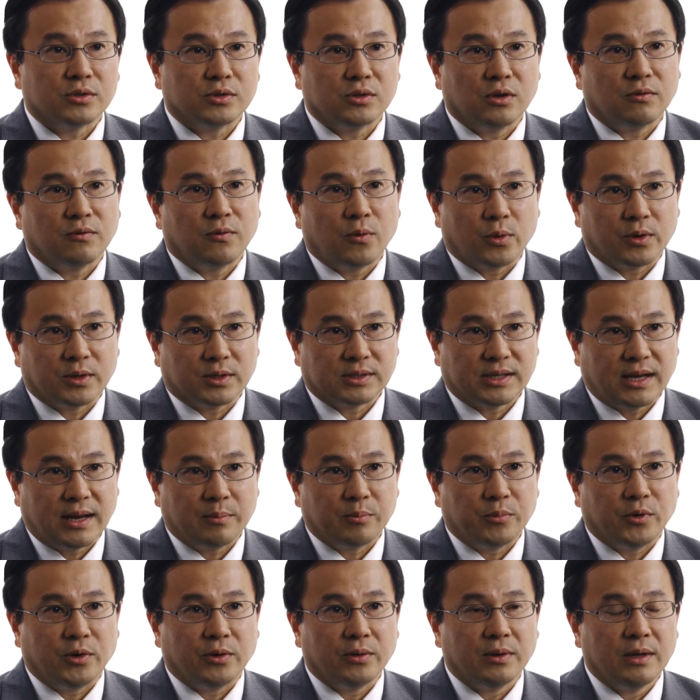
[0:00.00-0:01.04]
So, for
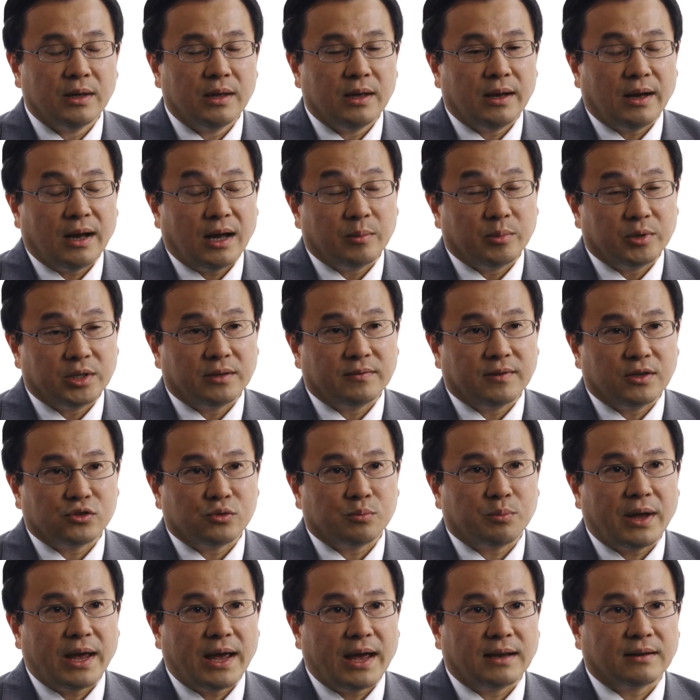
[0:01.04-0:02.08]
example, I believe that
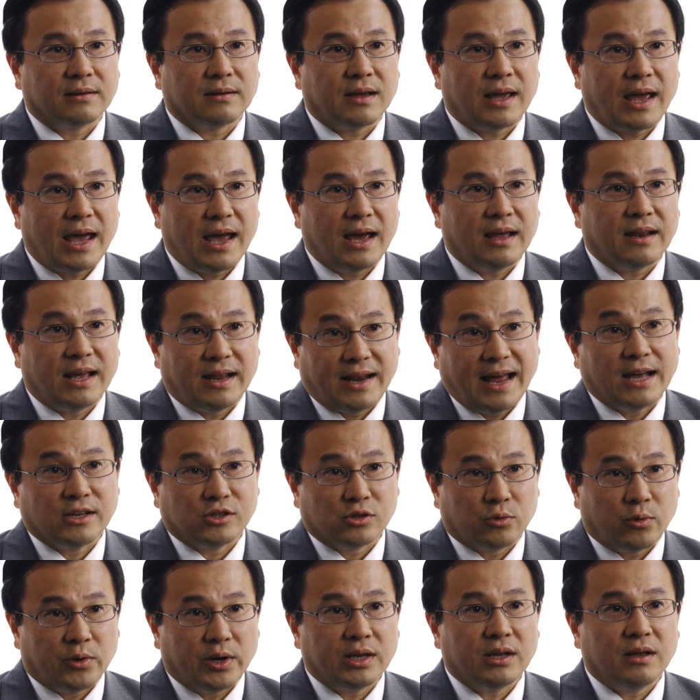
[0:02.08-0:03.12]
Japan can and
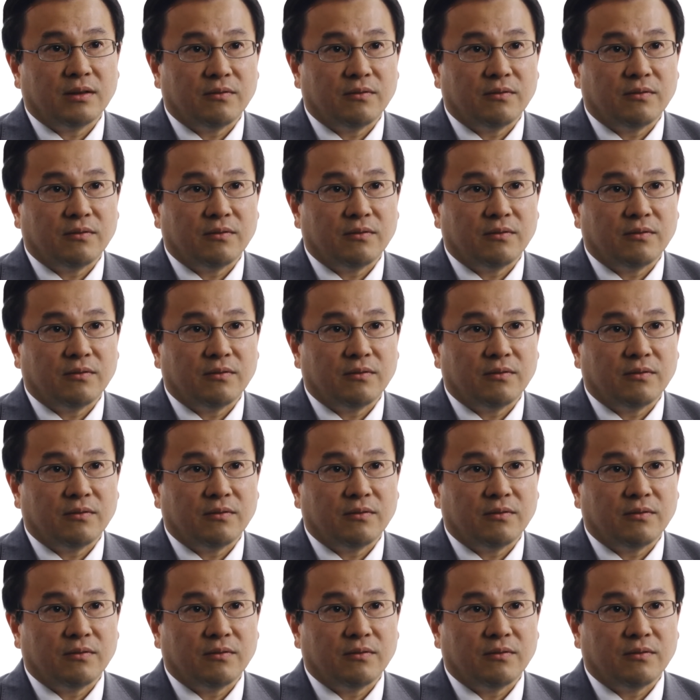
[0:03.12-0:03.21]
has already